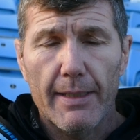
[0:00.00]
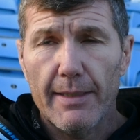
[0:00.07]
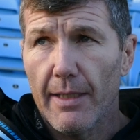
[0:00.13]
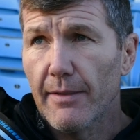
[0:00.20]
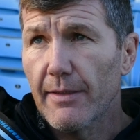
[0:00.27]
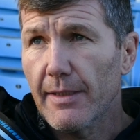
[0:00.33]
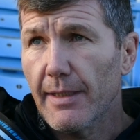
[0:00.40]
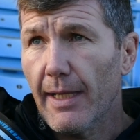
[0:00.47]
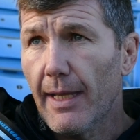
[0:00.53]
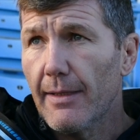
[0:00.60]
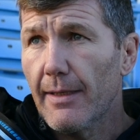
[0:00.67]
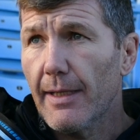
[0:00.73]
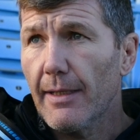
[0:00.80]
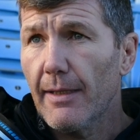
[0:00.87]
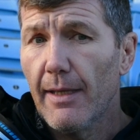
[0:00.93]
its
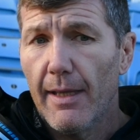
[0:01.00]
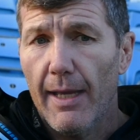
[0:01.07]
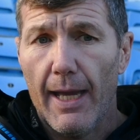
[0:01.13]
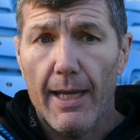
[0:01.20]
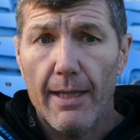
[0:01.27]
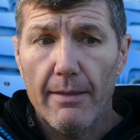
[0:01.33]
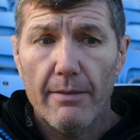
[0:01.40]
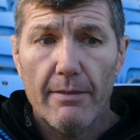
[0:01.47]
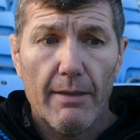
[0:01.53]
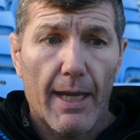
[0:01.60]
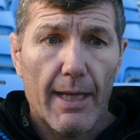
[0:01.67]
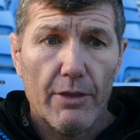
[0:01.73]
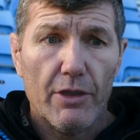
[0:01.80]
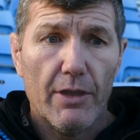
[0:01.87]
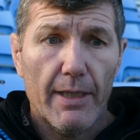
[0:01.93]
understanding, and
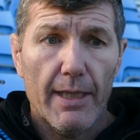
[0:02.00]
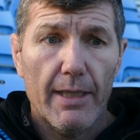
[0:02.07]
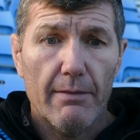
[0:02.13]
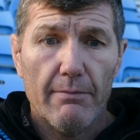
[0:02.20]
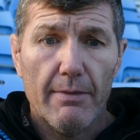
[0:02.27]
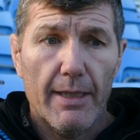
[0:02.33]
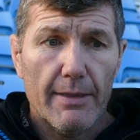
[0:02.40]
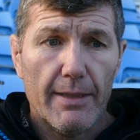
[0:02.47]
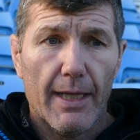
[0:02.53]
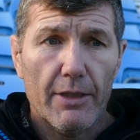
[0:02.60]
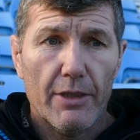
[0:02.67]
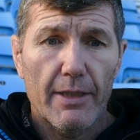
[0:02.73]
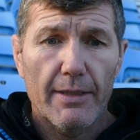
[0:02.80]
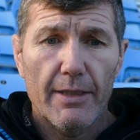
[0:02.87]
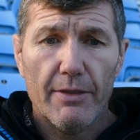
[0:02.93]
actually it's
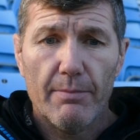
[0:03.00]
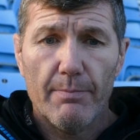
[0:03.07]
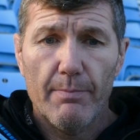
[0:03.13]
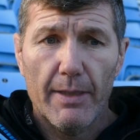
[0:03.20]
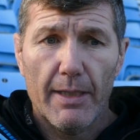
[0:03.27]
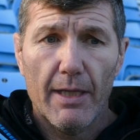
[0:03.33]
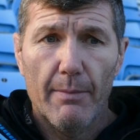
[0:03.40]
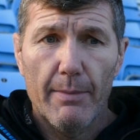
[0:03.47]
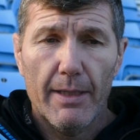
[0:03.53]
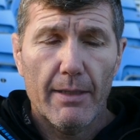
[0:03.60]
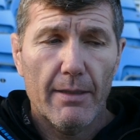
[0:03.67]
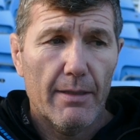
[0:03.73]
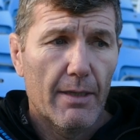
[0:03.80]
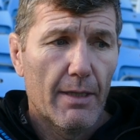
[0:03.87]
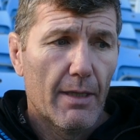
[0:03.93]
actually just
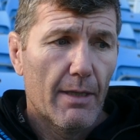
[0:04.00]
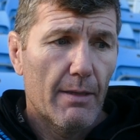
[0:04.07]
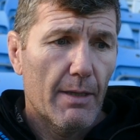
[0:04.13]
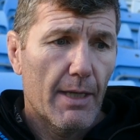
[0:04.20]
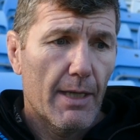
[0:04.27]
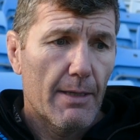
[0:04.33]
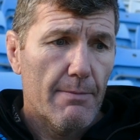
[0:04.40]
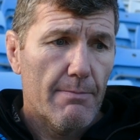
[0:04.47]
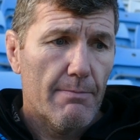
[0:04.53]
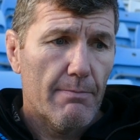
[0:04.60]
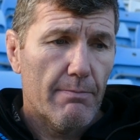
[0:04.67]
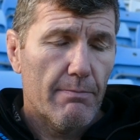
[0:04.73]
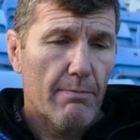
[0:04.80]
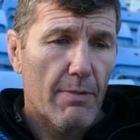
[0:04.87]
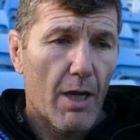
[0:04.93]
becoming
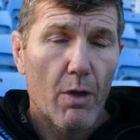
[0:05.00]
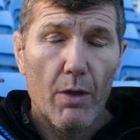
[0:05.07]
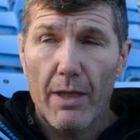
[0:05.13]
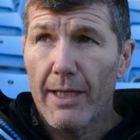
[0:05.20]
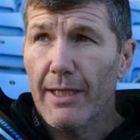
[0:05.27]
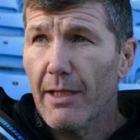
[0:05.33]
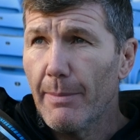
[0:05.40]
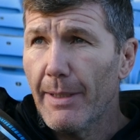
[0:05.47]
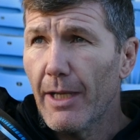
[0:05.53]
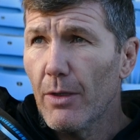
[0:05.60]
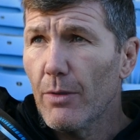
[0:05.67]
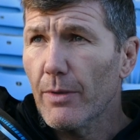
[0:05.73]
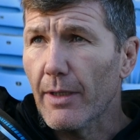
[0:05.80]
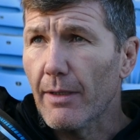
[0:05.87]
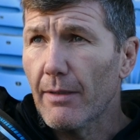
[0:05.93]
a little bit
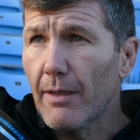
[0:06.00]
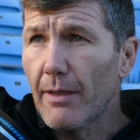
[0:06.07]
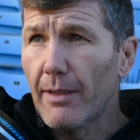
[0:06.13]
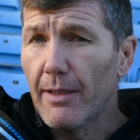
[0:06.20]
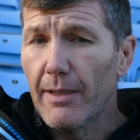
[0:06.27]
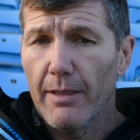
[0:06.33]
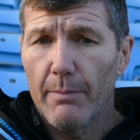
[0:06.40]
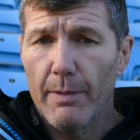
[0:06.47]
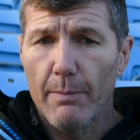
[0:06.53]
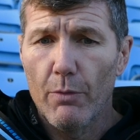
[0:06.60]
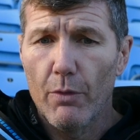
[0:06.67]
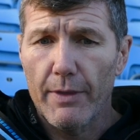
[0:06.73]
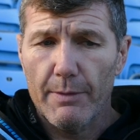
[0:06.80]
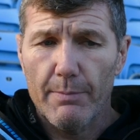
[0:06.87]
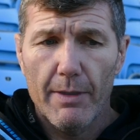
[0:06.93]
older and a little bit
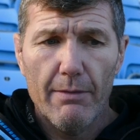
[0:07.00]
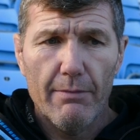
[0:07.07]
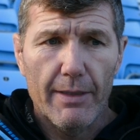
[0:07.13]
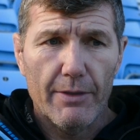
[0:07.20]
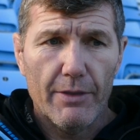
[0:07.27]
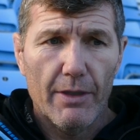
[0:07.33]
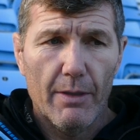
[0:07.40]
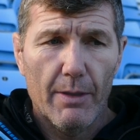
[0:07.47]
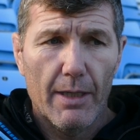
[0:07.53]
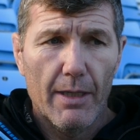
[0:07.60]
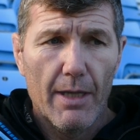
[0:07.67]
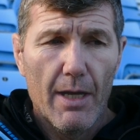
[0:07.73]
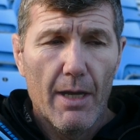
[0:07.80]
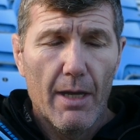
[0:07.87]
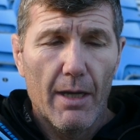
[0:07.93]
more experienced. You know,
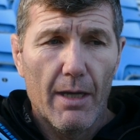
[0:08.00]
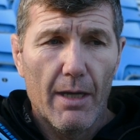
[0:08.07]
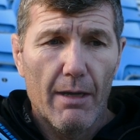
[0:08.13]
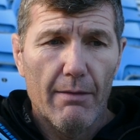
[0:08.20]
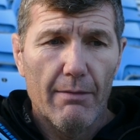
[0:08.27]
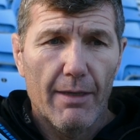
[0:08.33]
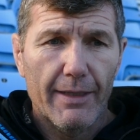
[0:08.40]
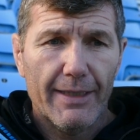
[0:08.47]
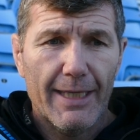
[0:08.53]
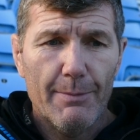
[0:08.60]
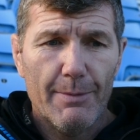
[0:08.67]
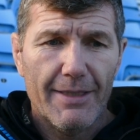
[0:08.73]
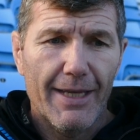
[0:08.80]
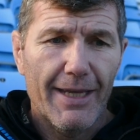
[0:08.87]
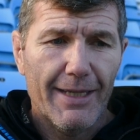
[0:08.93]
I
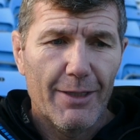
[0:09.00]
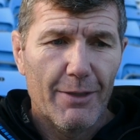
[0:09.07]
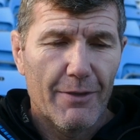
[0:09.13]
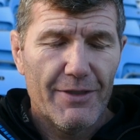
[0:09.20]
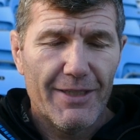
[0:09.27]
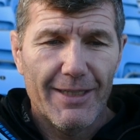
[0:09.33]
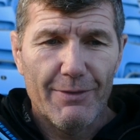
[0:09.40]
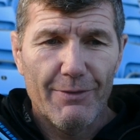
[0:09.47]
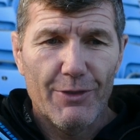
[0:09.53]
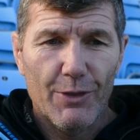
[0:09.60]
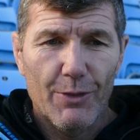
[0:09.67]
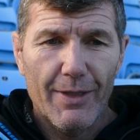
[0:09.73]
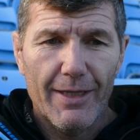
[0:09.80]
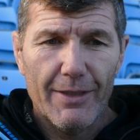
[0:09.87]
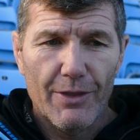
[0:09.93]
keep saying, you know, I said this for
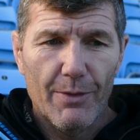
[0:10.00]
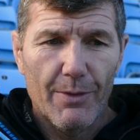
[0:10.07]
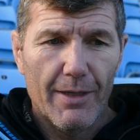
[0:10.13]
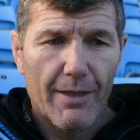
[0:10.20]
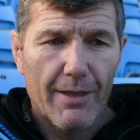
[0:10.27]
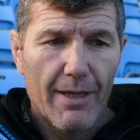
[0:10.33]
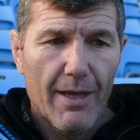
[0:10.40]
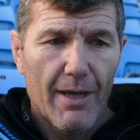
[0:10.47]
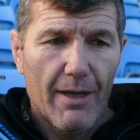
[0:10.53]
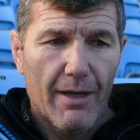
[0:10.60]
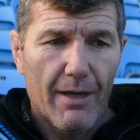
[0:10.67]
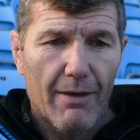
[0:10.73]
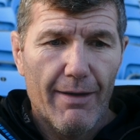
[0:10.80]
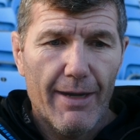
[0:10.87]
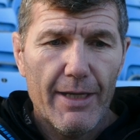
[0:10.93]
2 years, you know,
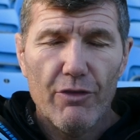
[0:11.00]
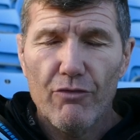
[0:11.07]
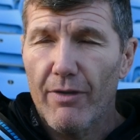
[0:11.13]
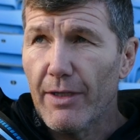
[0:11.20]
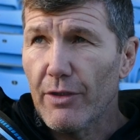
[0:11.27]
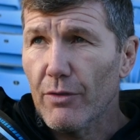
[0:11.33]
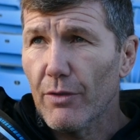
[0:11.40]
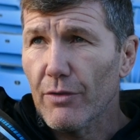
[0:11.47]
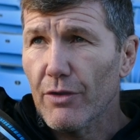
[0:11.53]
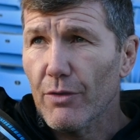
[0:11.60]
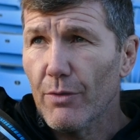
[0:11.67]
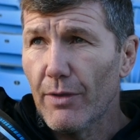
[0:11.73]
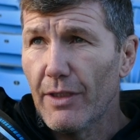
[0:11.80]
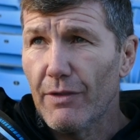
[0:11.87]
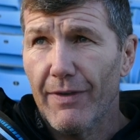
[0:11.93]
our age range across the
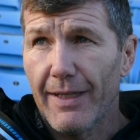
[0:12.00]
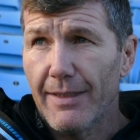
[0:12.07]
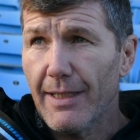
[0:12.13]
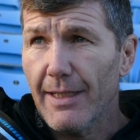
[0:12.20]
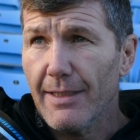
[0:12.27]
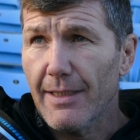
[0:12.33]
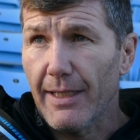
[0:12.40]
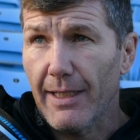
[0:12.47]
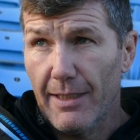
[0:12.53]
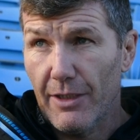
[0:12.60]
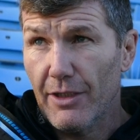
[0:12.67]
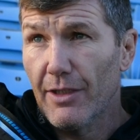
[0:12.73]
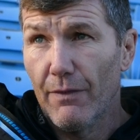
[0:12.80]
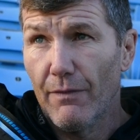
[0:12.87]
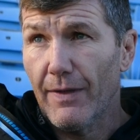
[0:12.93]
squad is fantastic, and
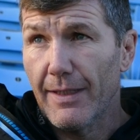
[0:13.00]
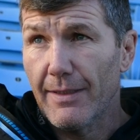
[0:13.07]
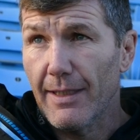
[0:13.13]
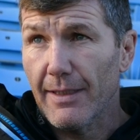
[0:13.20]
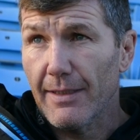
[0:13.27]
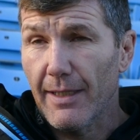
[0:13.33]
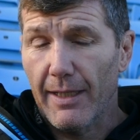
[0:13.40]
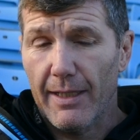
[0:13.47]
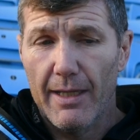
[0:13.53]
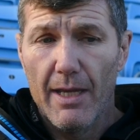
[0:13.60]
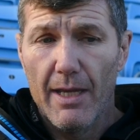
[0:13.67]
it's still fantastic,